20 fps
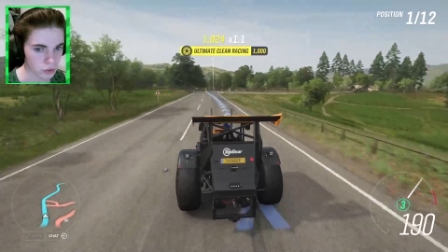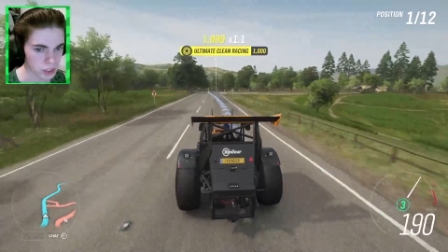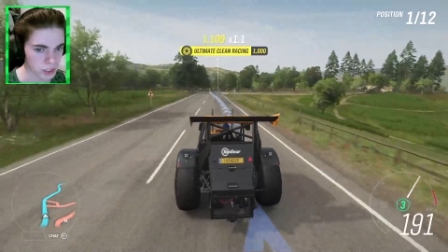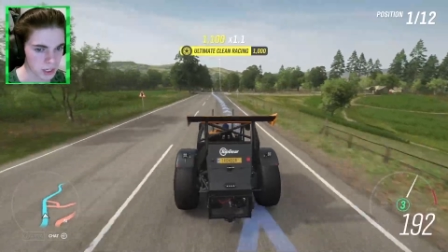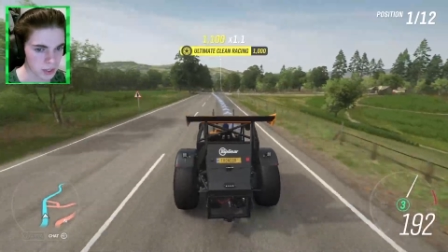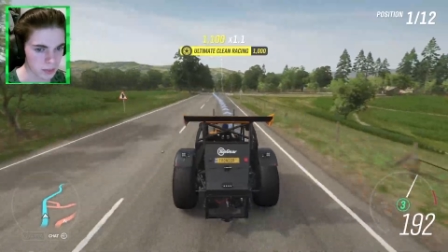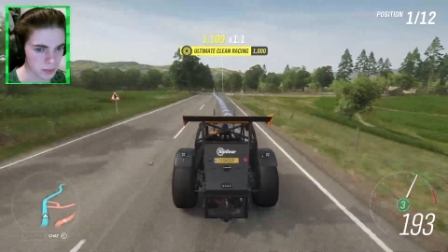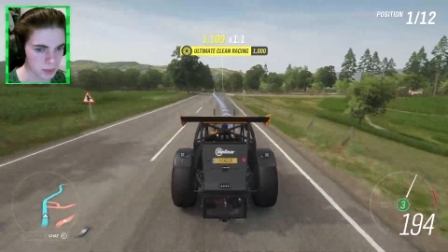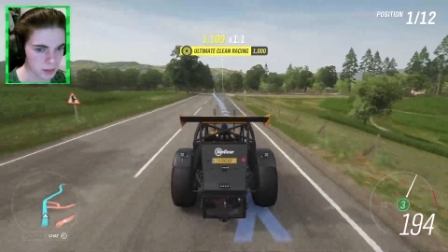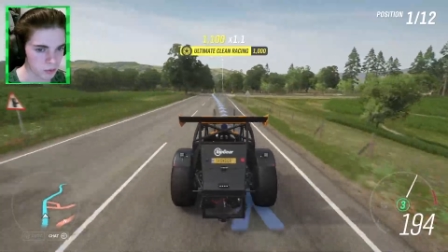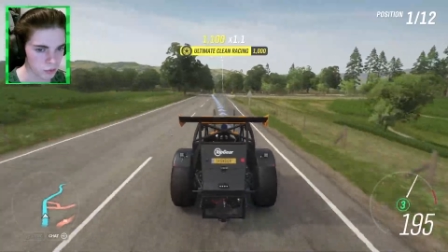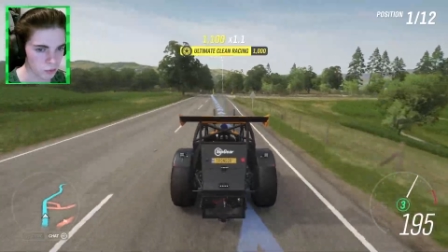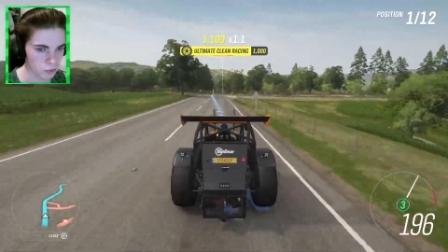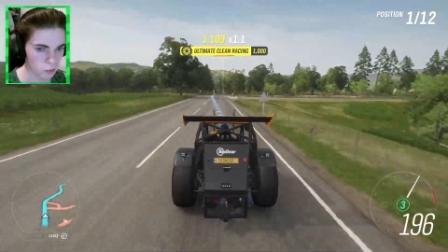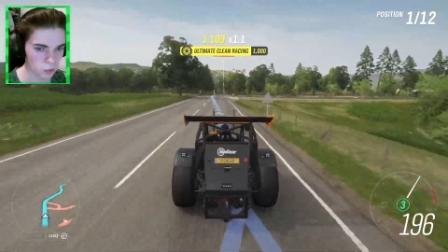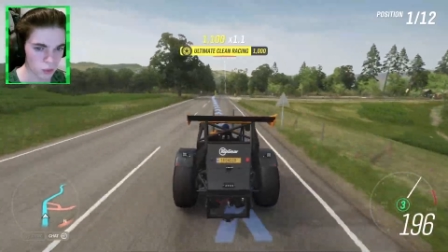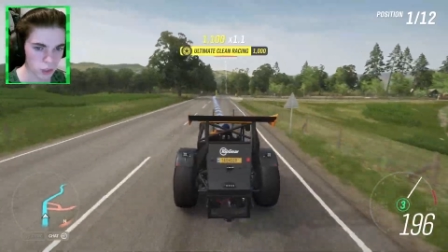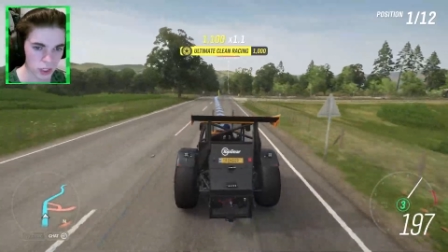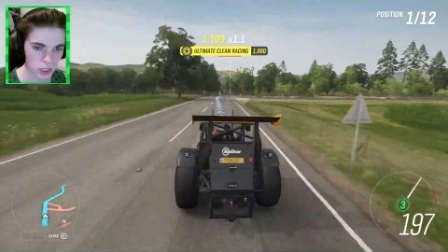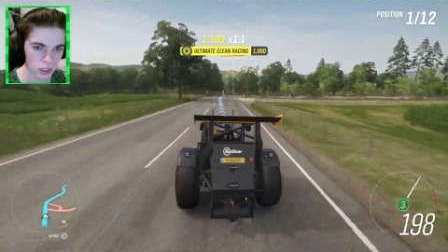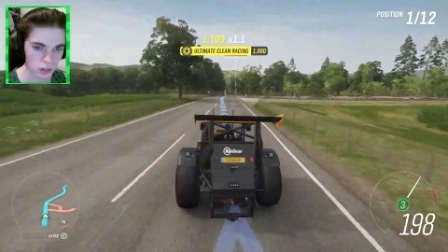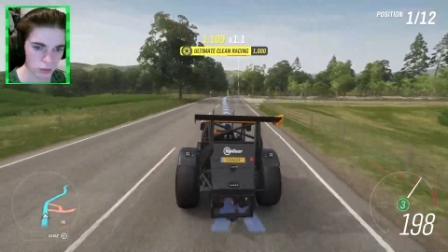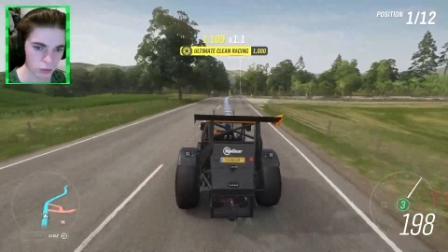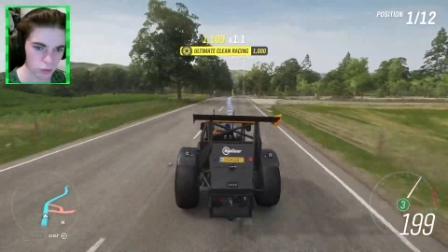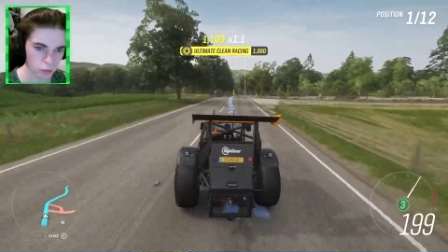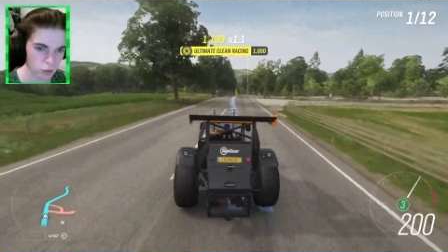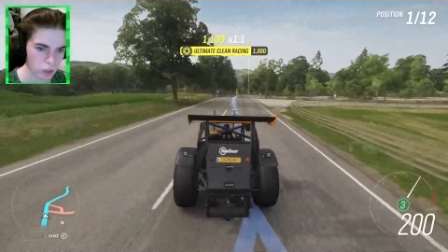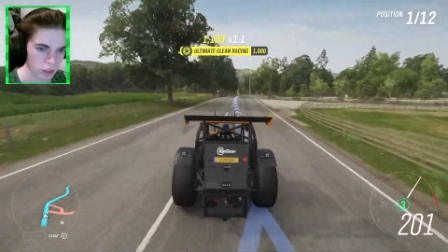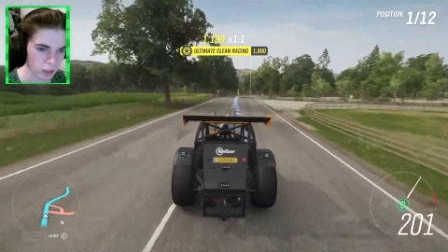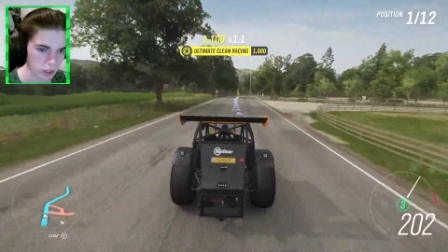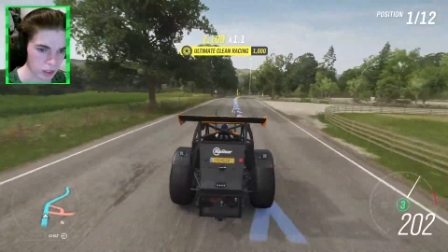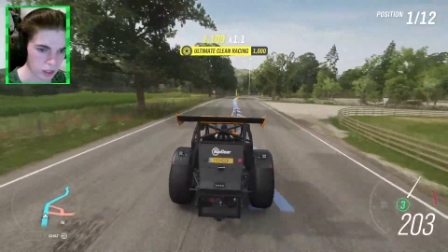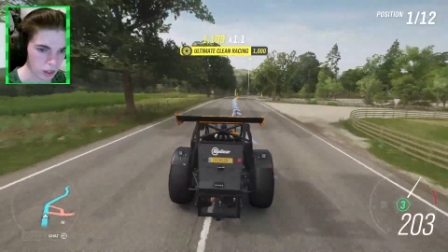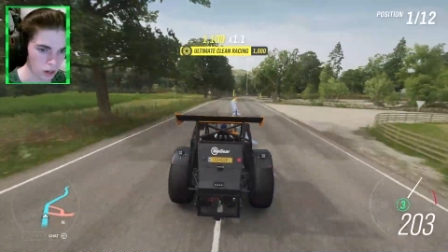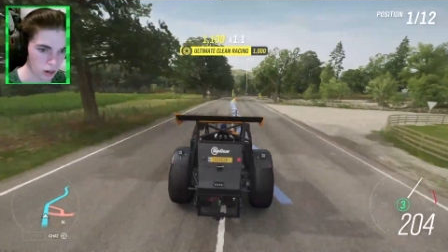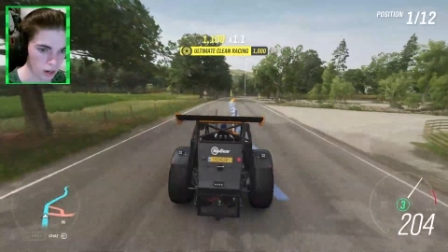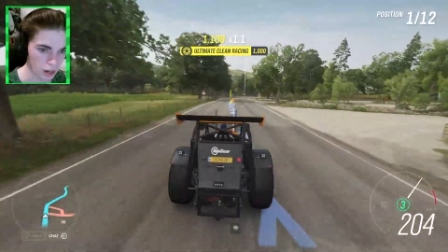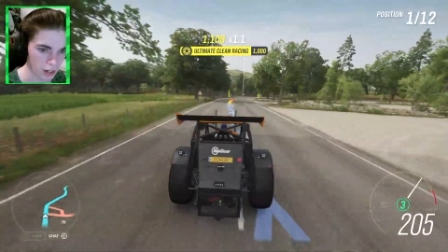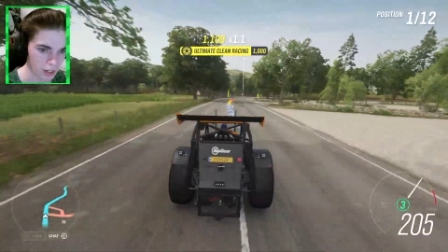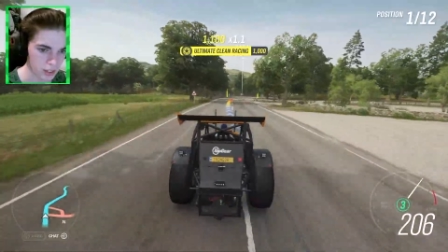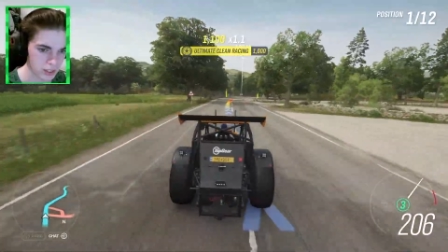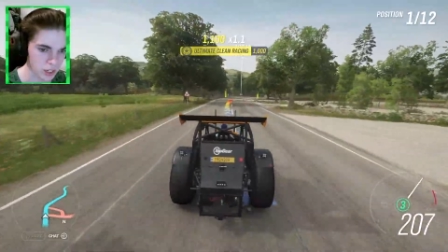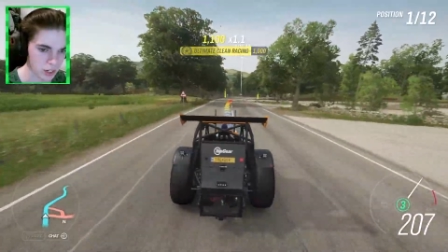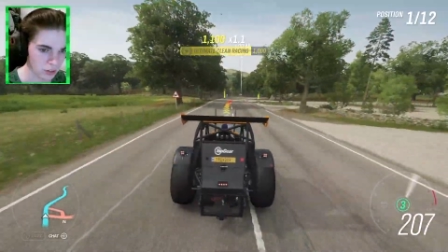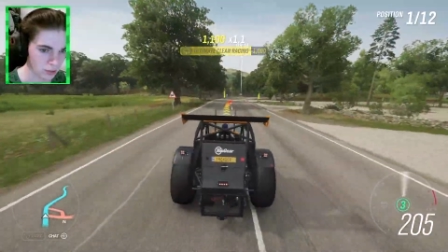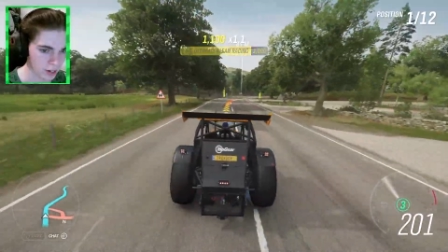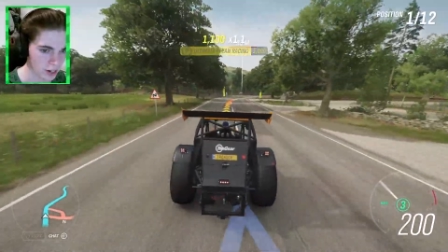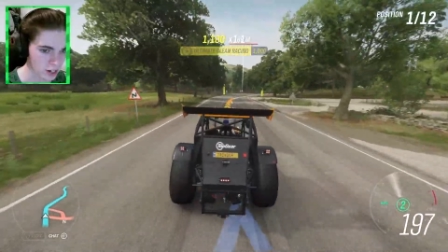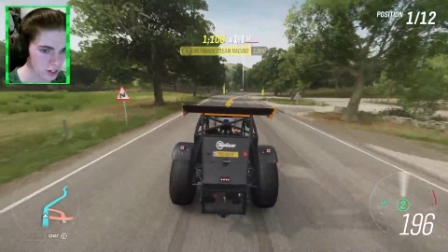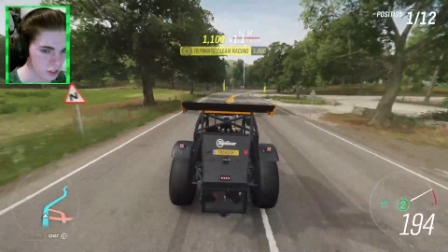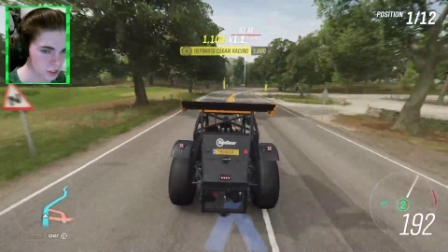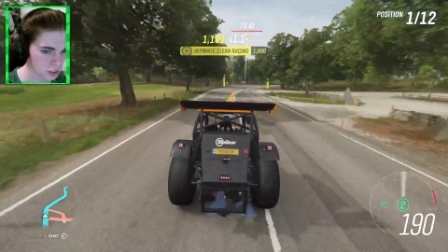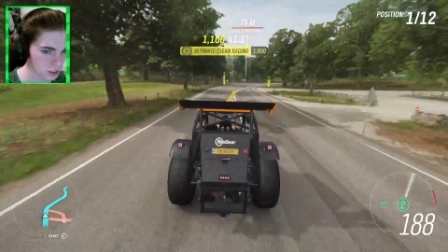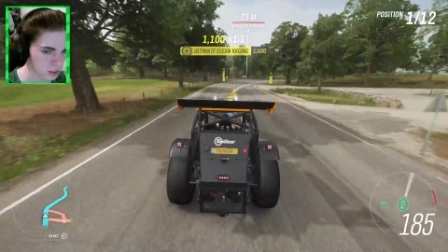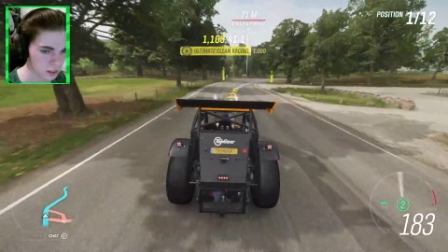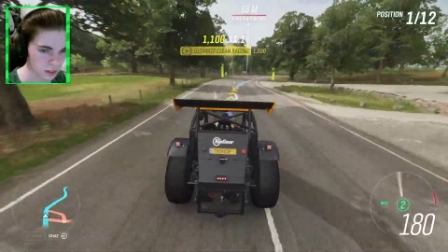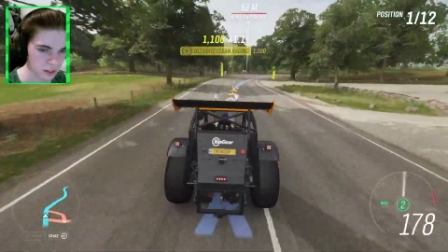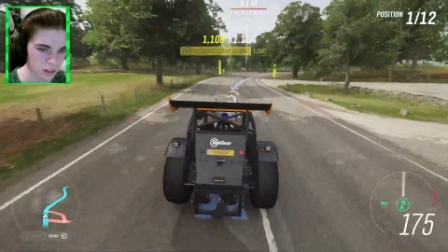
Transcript: Some have really, really high acceleration,